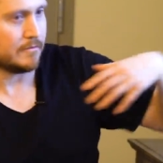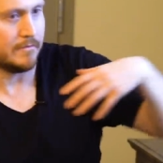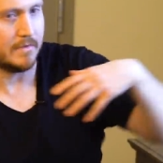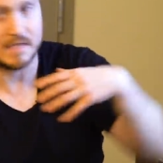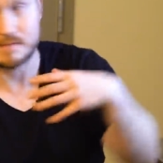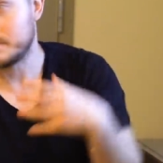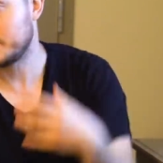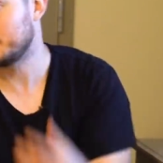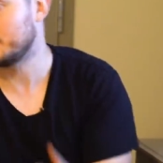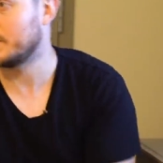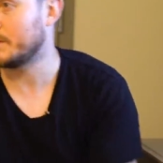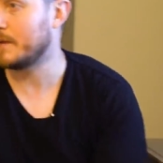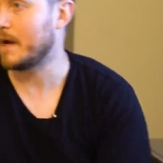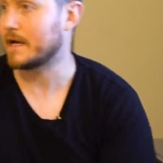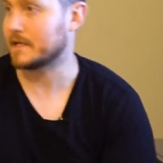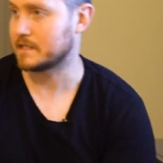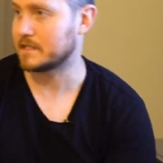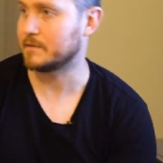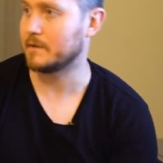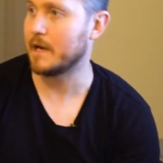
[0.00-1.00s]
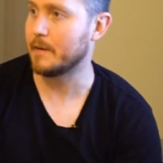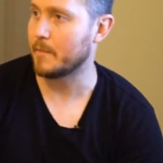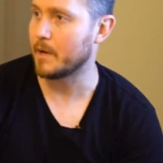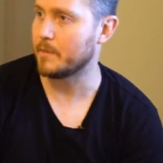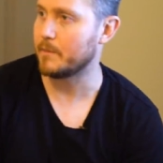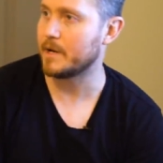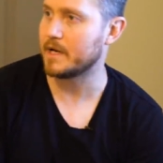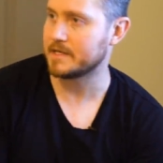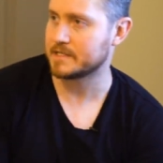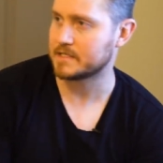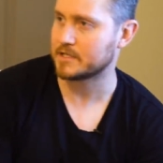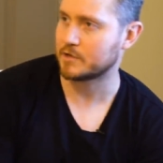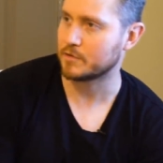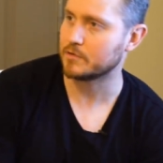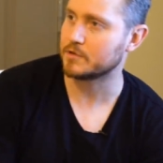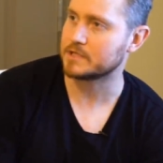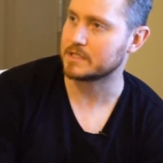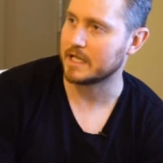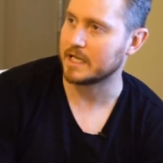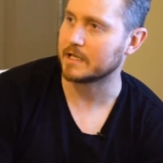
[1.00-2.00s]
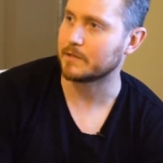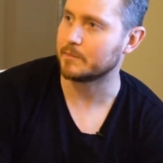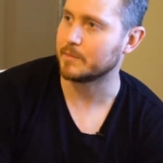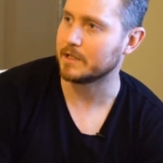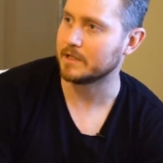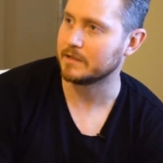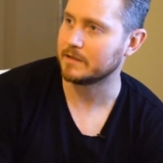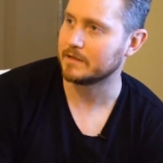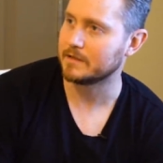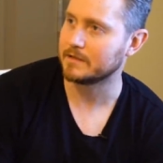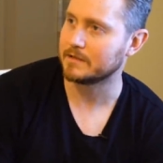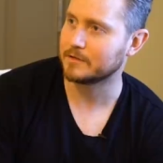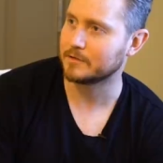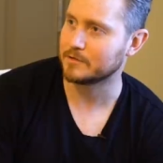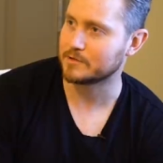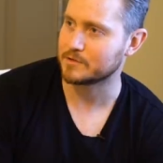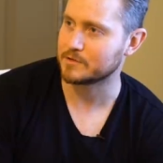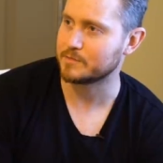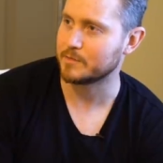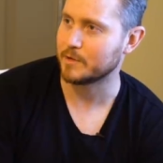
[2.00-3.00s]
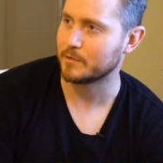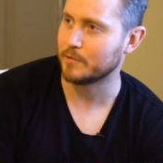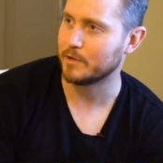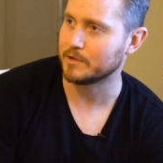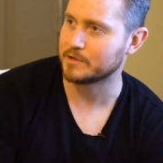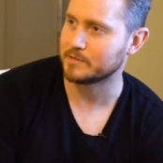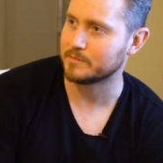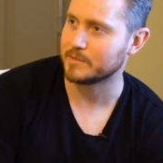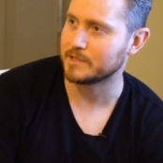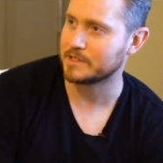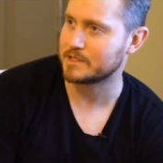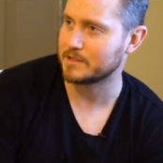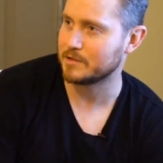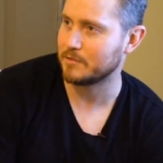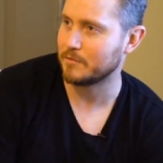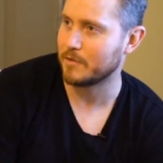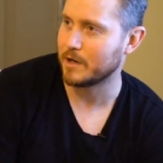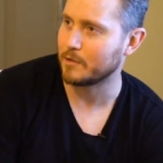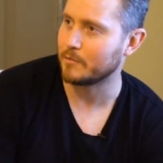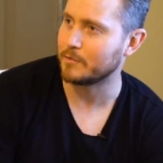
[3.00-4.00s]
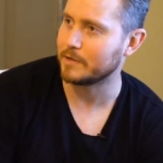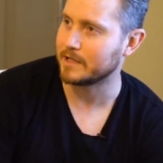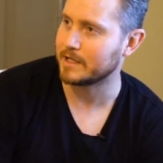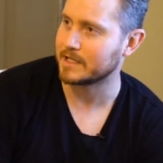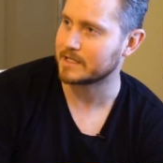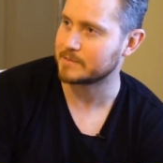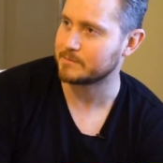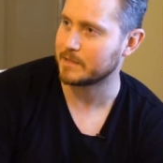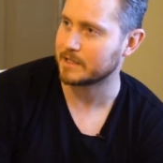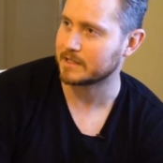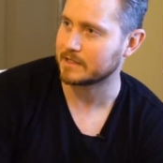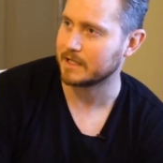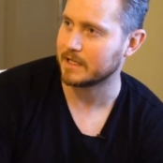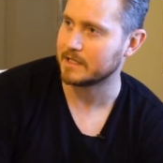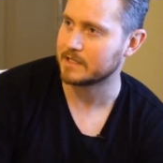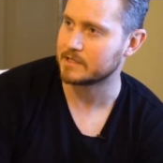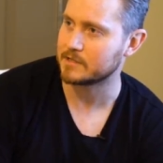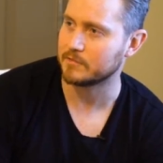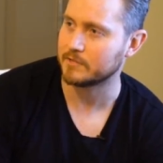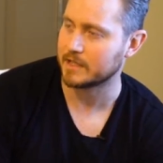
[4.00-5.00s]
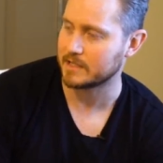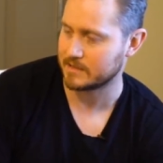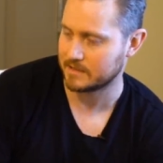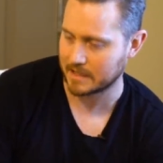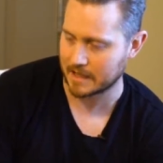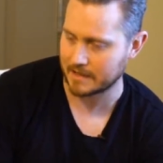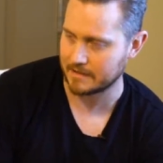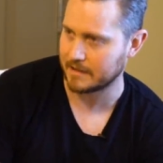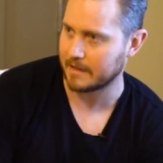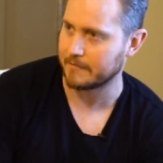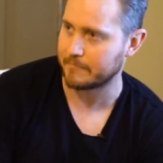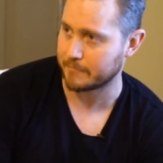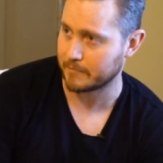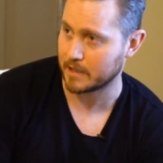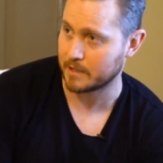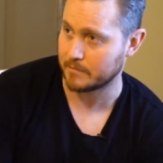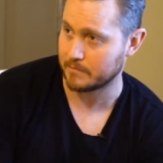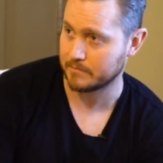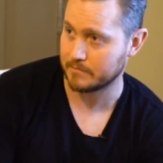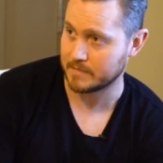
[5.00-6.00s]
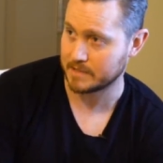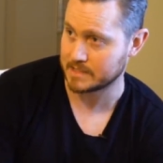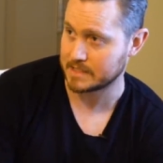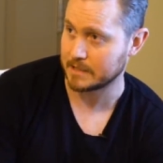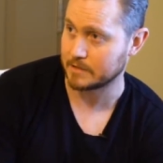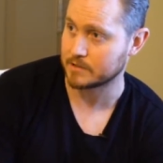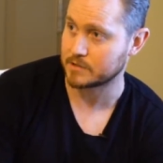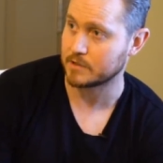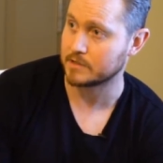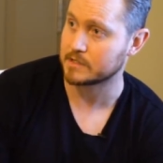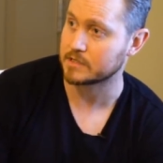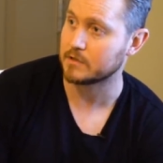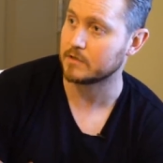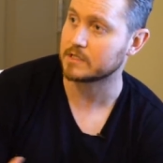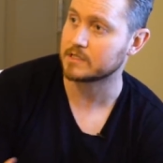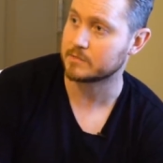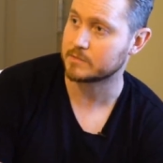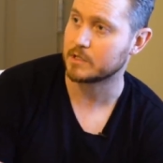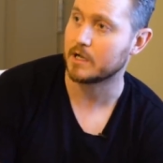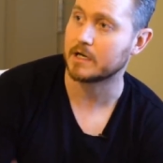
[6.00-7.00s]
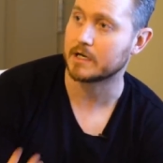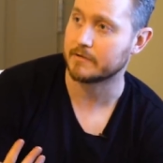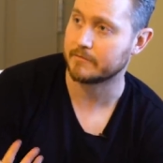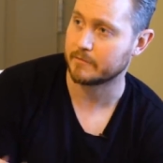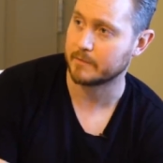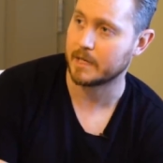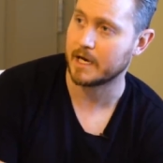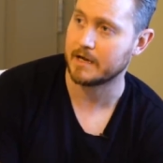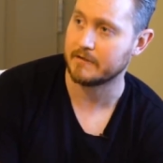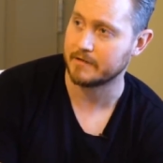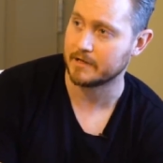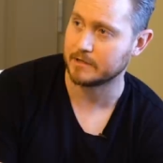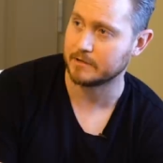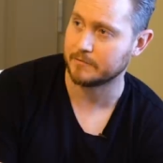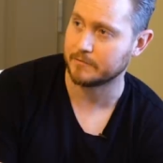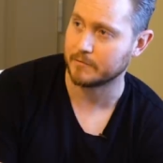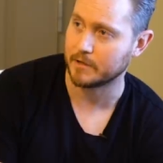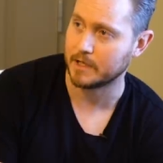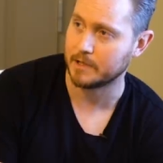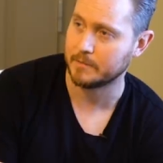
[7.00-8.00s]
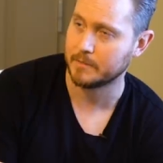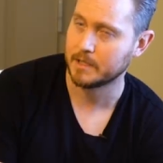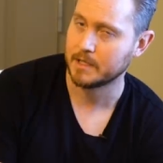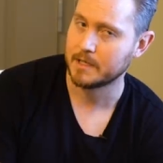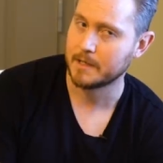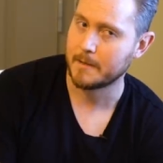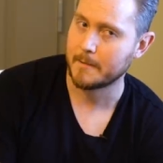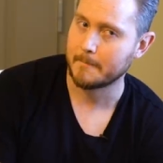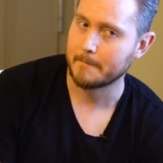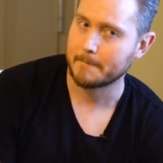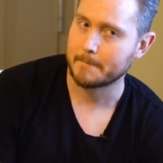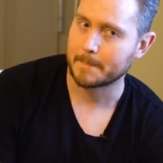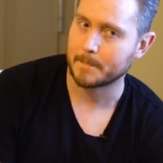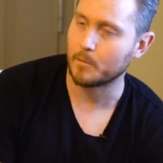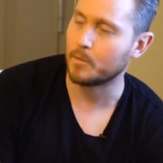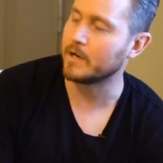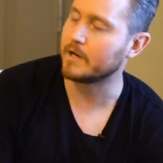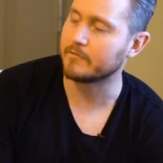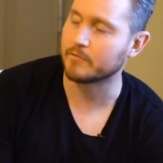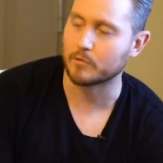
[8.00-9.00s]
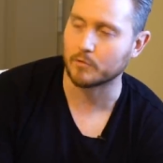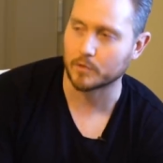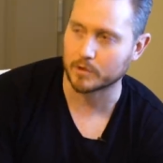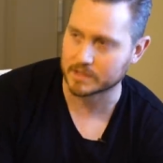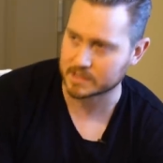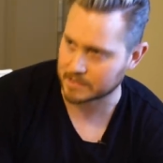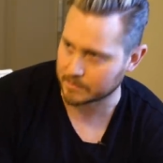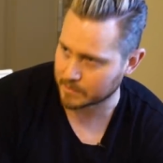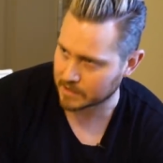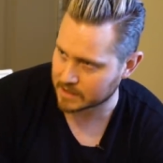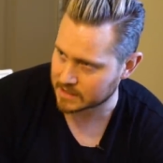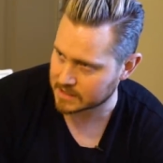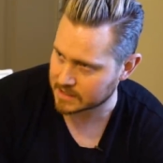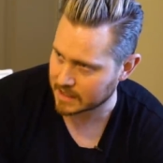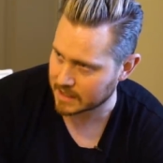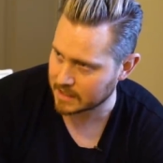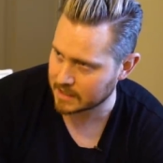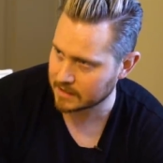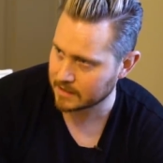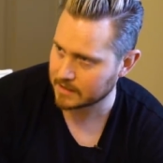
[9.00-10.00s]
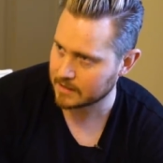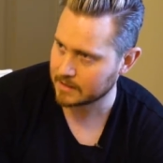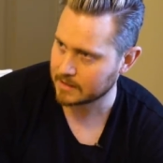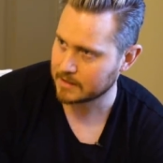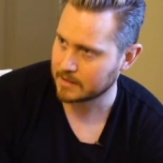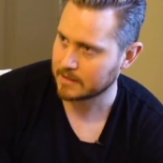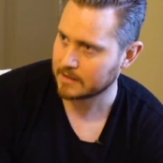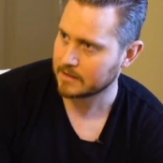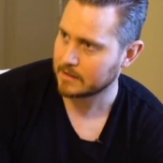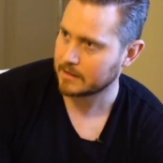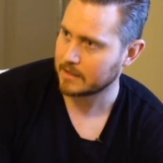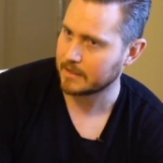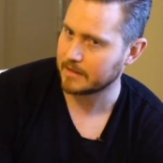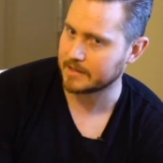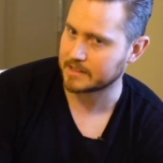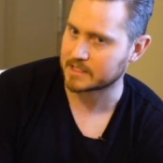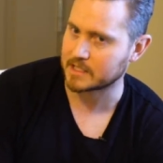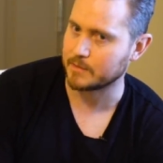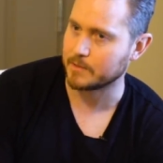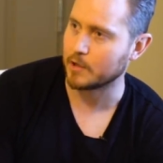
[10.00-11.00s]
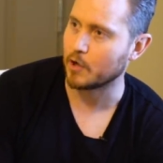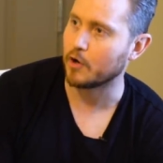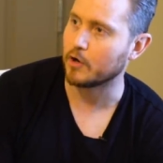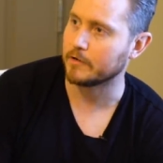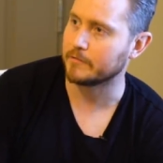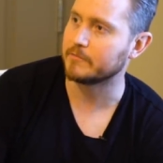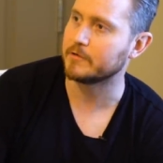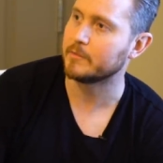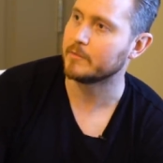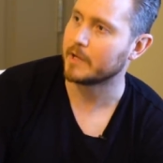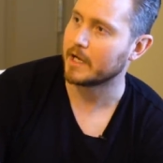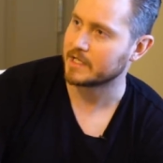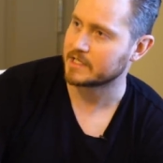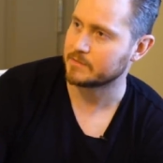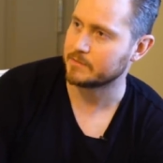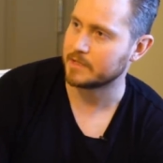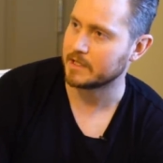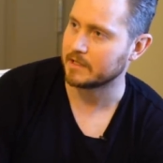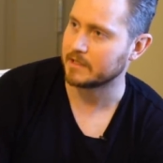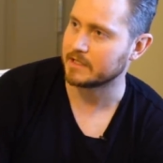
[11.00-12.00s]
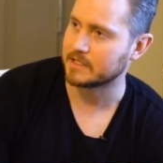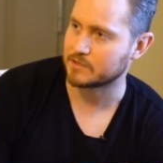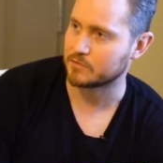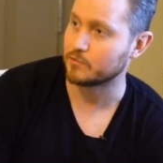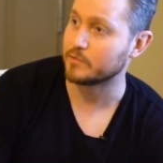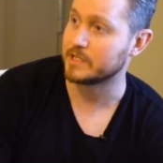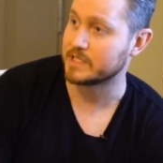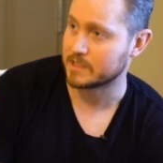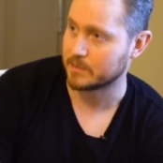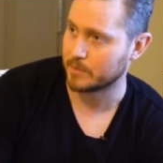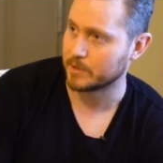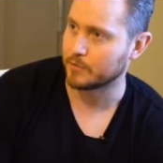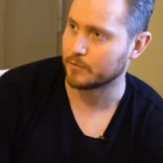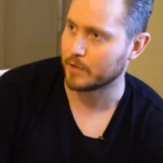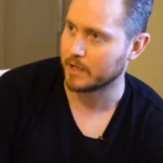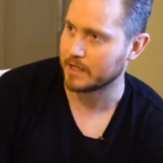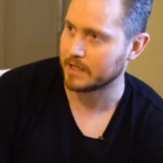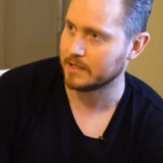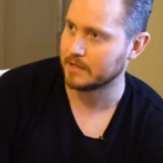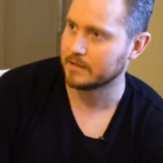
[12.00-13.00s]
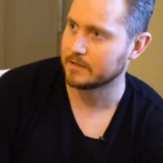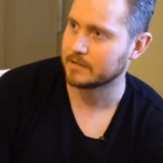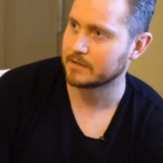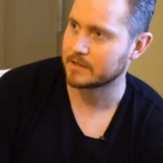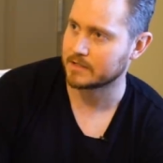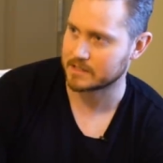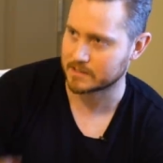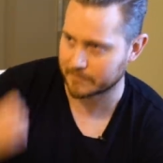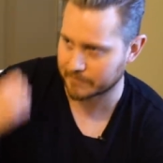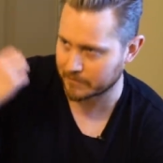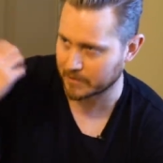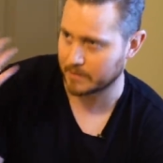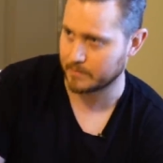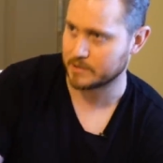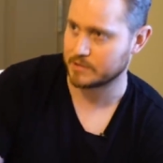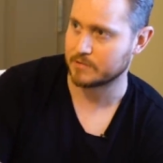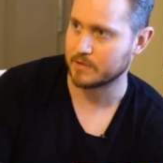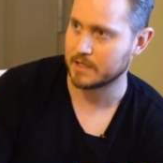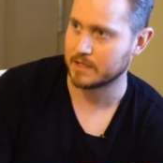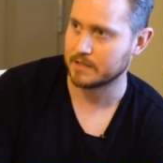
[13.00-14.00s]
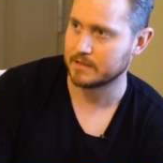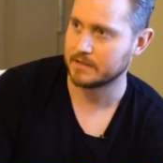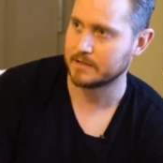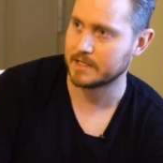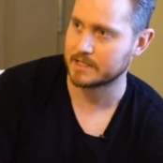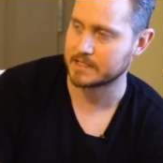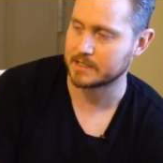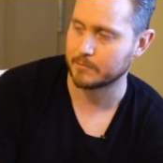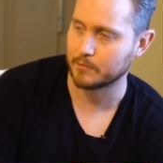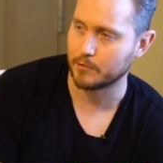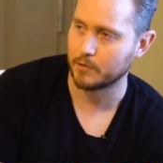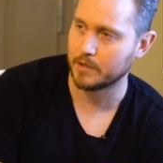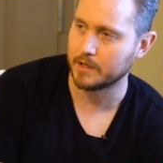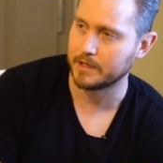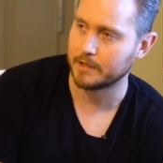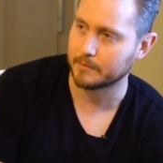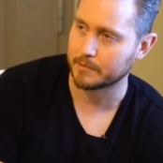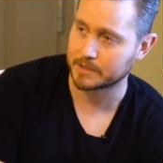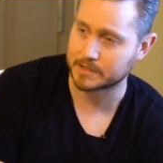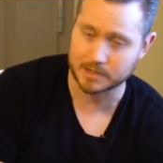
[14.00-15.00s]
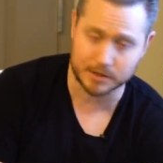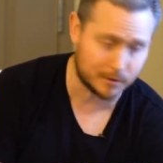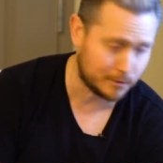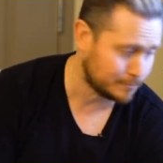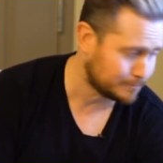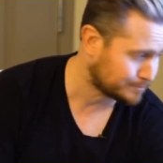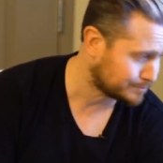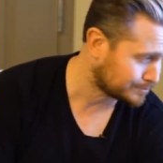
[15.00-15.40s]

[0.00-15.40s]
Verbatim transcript: especially when I'm acting at my best, girls like me girls respond well to me, so why wouldn't I expect that? So that, that, that frame is there. So as long as I'm talking from a high value frame, whatever words I'm going to say, it's going to be hard for them not to be at least reasonably right because the frame is right. That's number one. Number two,